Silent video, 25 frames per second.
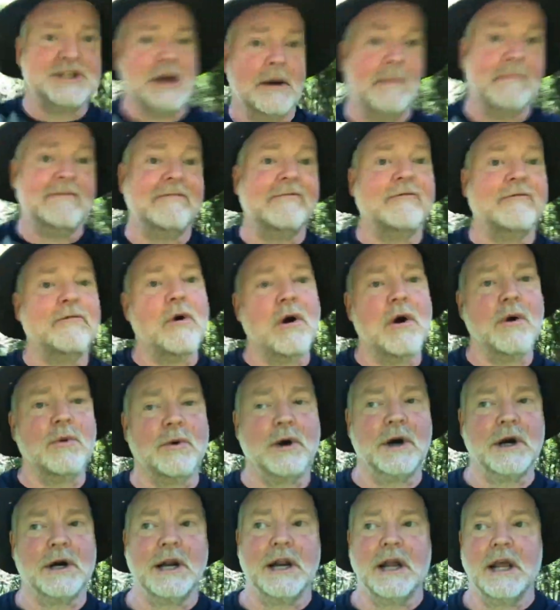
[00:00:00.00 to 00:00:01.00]
forward,
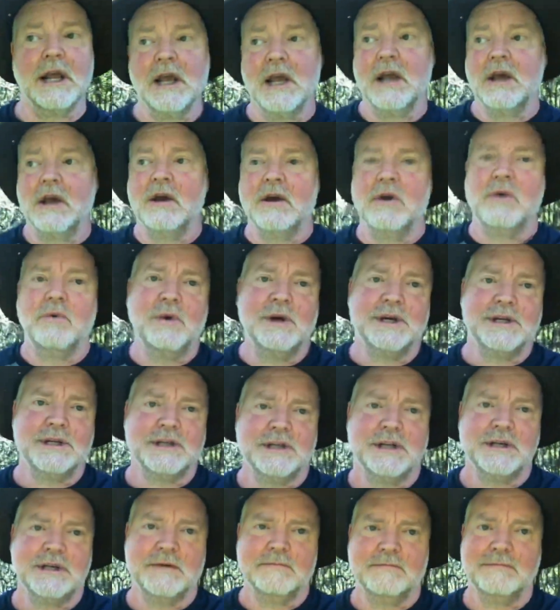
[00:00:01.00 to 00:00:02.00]
which
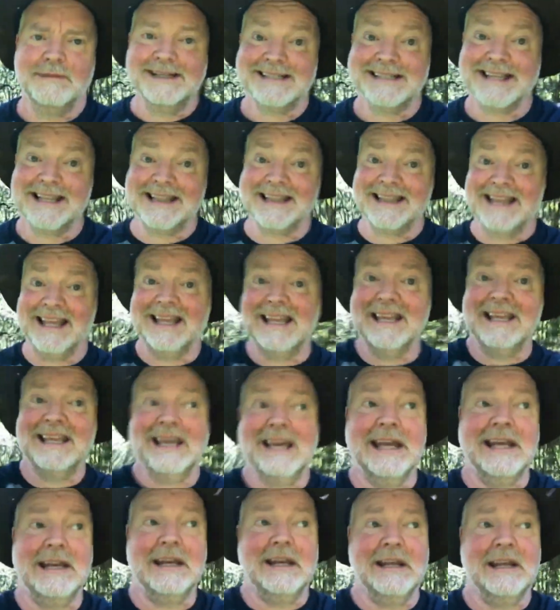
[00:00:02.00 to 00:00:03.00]
means that they
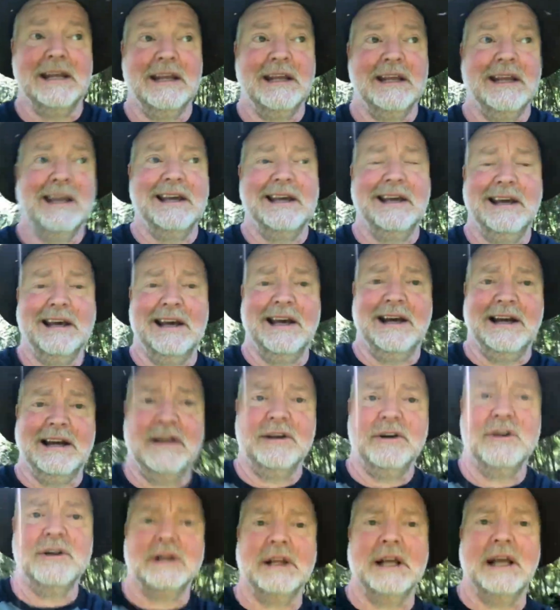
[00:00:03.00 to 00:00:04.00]
could
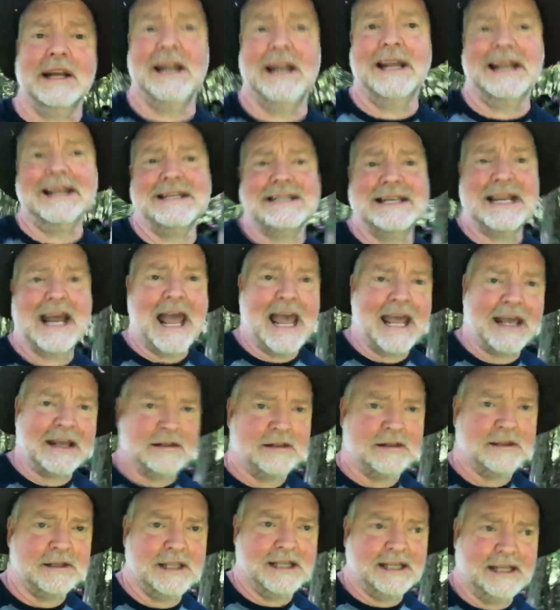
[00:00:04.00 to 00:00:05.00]
get entangled
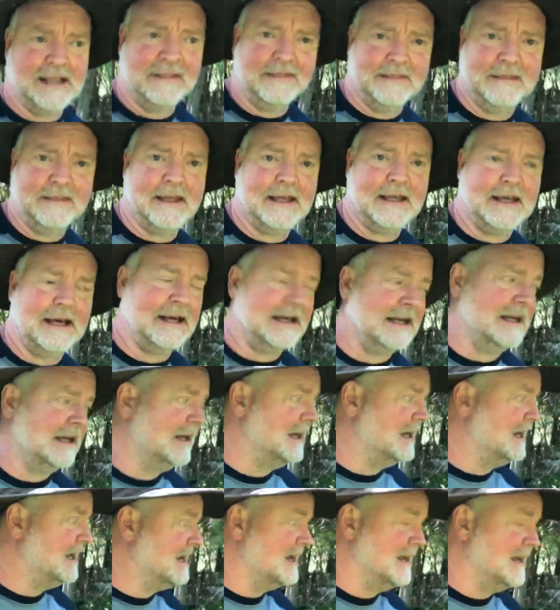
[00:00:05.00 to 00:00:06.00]
in
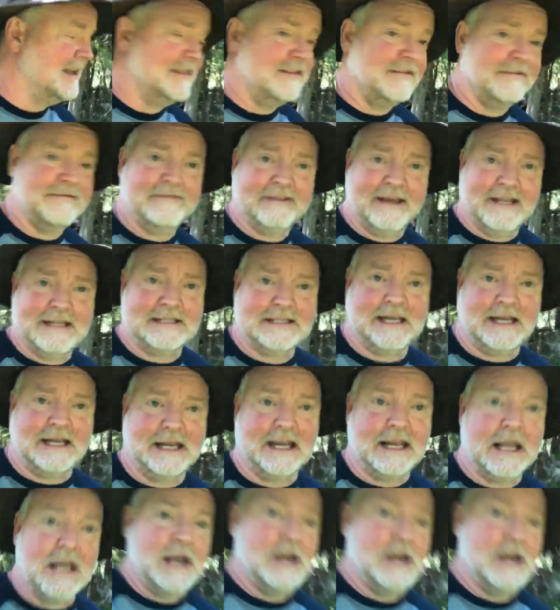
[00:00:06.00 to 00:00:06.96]
the fencing. So